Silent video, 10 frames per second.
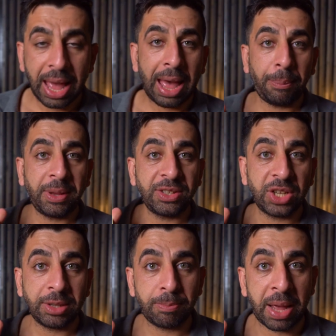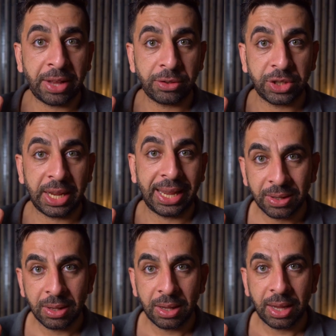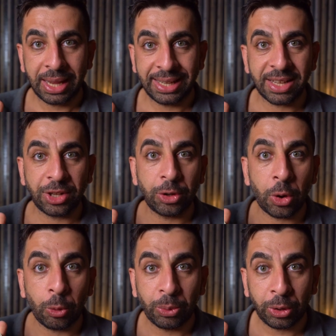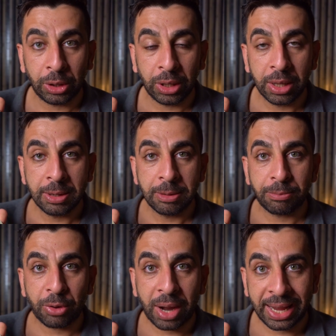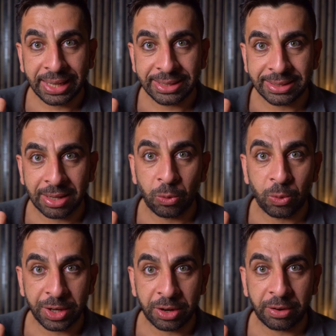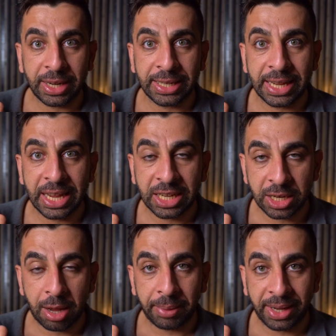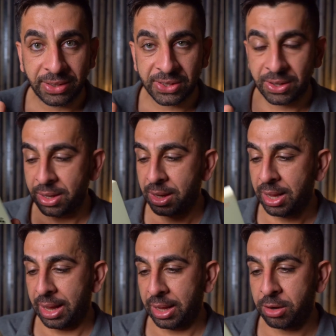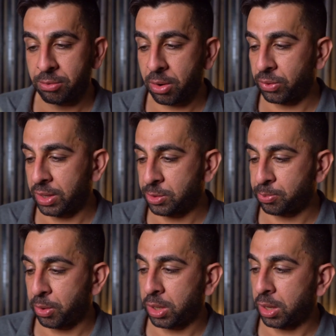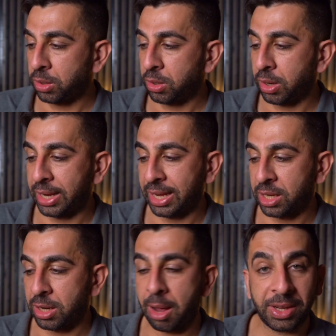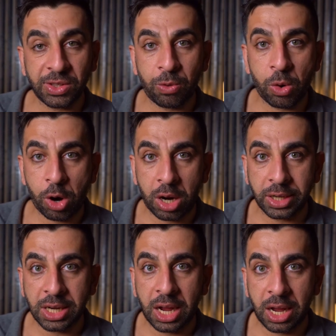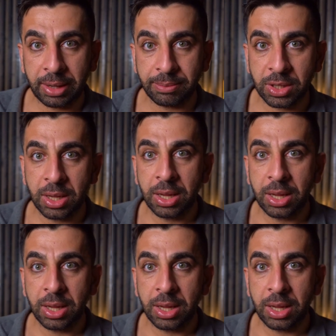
Abhihit Banerjee. He's a Nobel Prize winner in economics. He wrote this book, Good Economics for Hard Times.